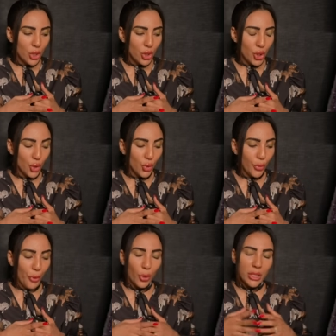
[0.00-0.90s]
to
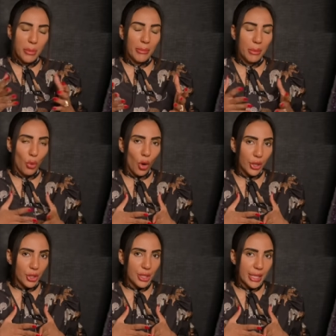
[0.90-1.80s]
focus maybe more
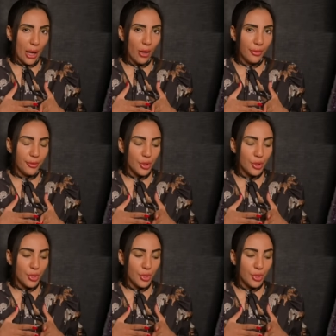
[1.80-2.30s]
on yourself,